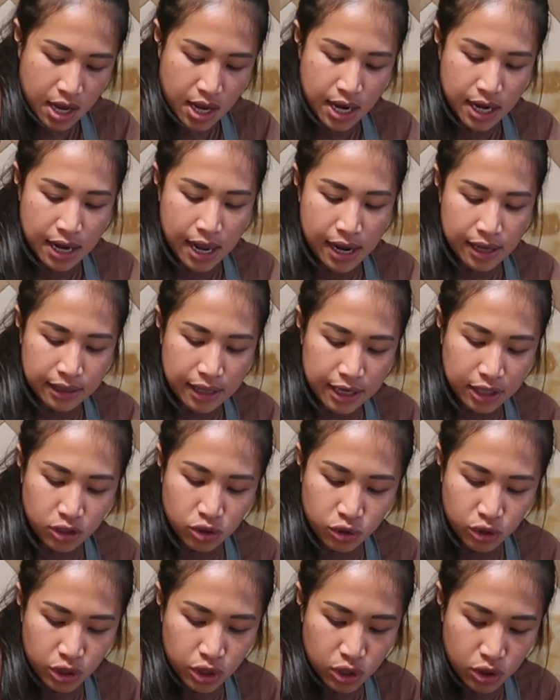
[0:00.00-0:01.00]
And I like
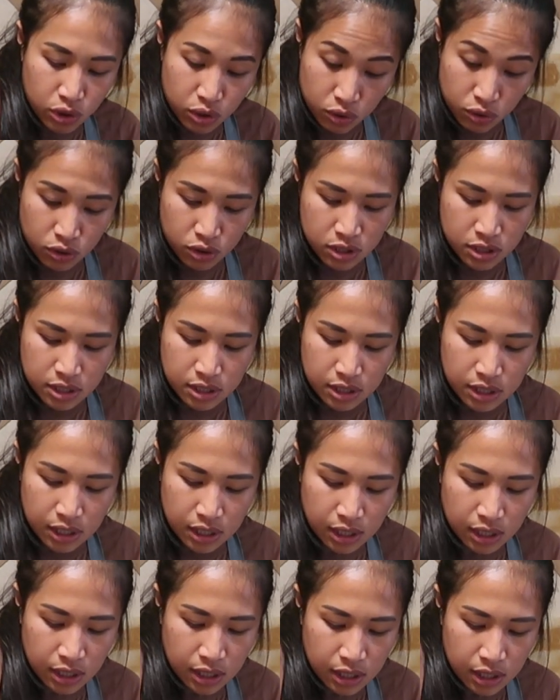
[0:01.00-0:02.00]
to use
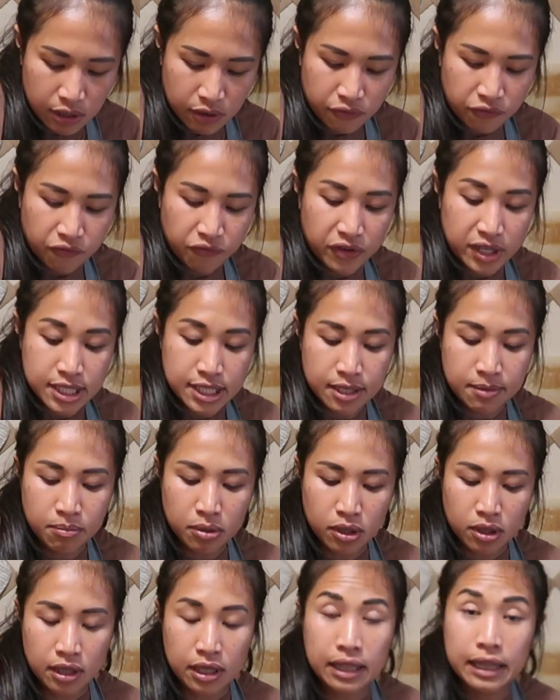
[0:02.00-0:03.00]
a
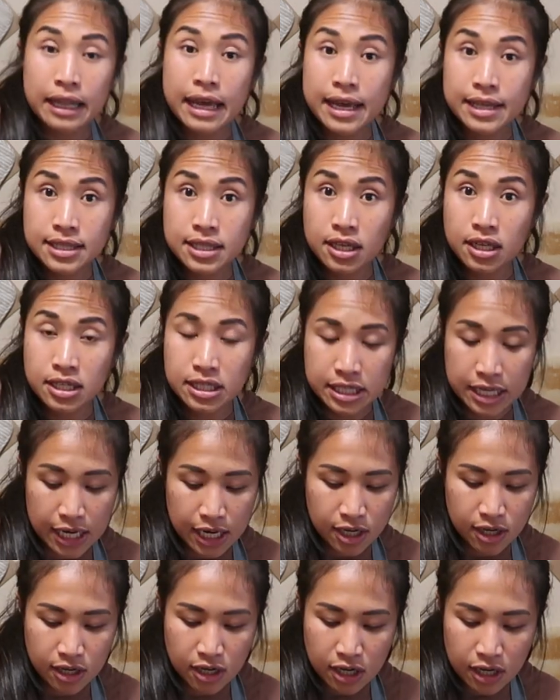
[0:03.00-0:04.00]
visible glass
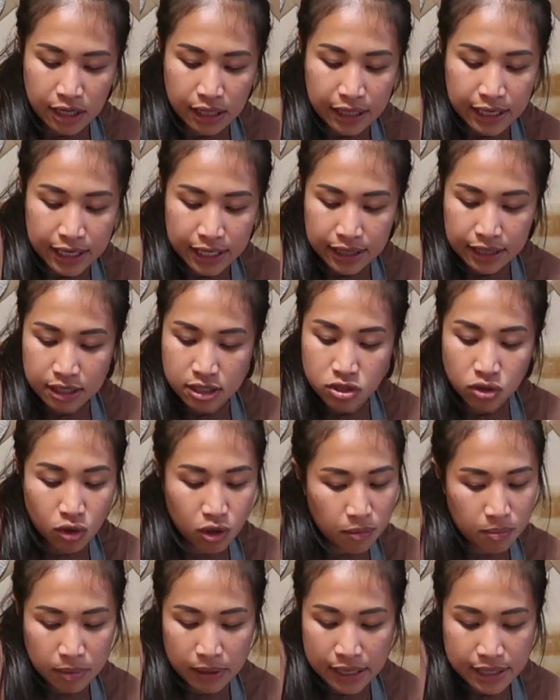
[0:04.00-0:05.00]
container like this,
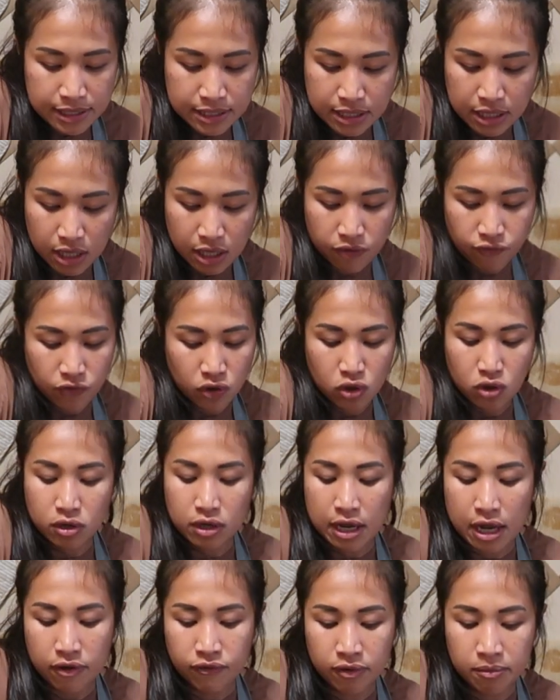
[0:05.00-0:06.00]
or plastic if you
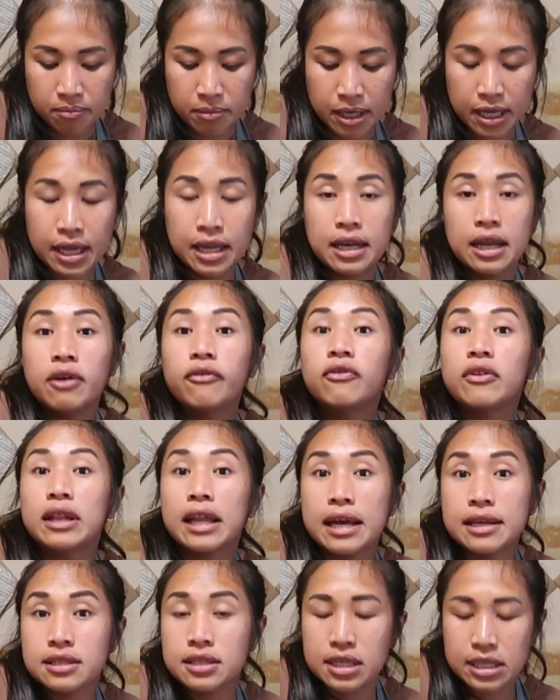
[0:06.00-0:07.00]
don't have a big enough
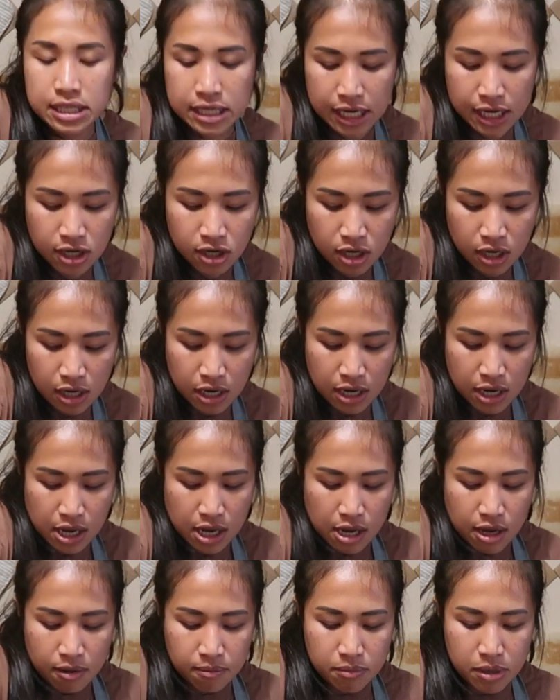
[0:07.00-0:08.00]
glass container,
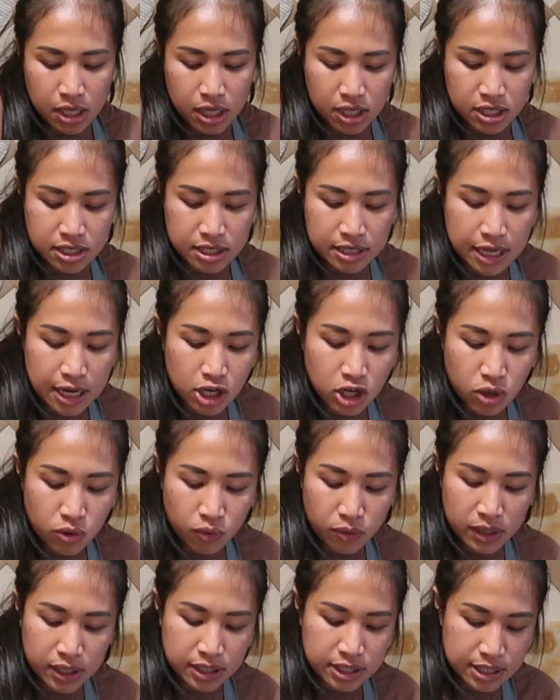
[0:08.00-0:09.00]
because then you
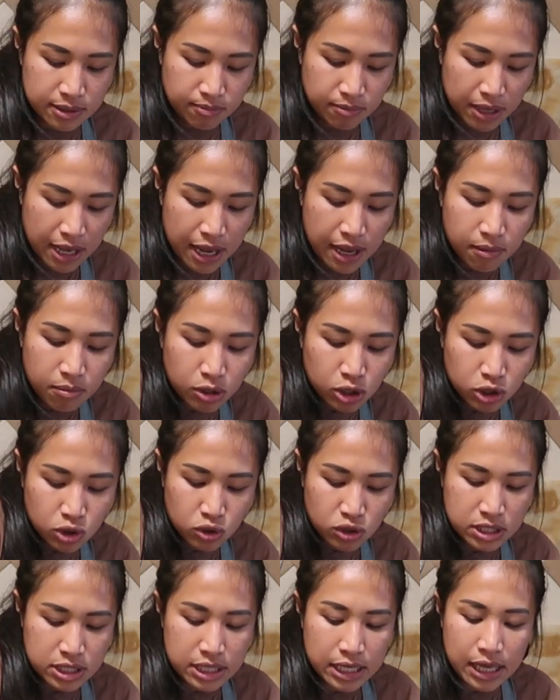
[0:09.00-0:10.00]
will be able
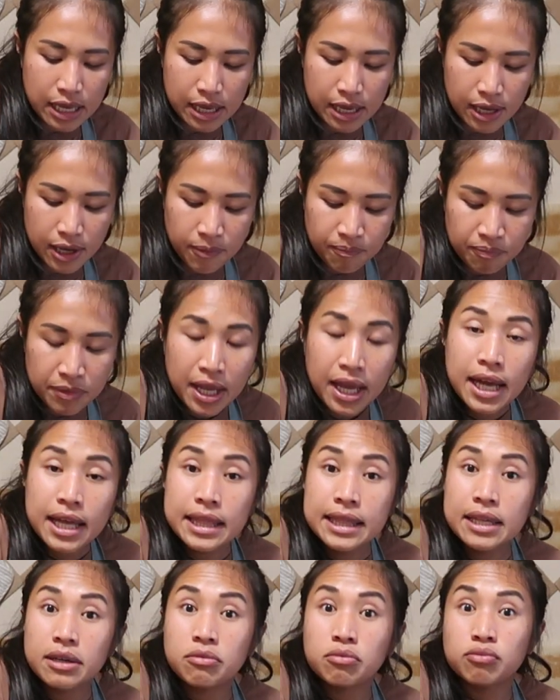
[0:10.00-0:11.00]
to see
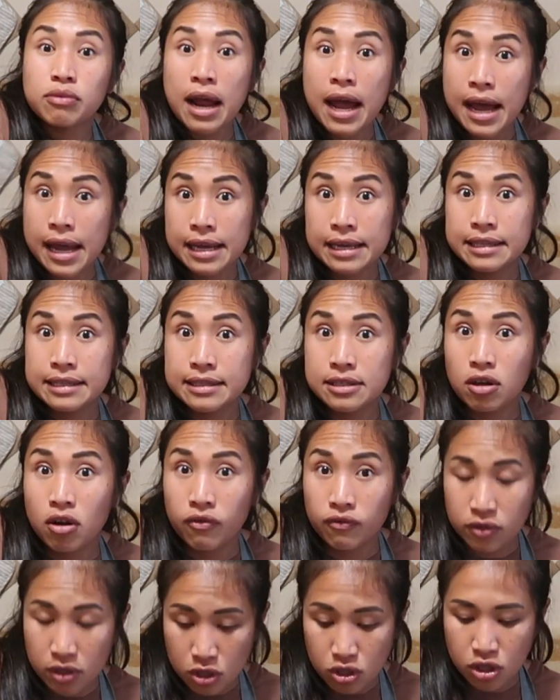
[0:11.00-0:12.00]
the rise
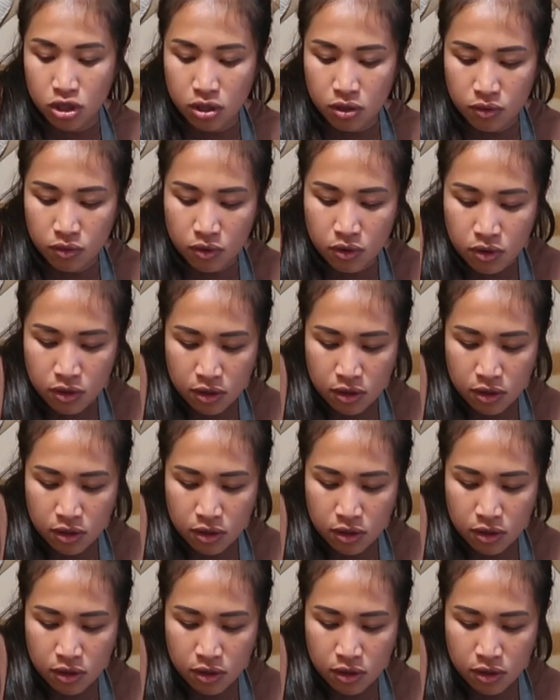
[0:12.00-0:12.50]
of the dough.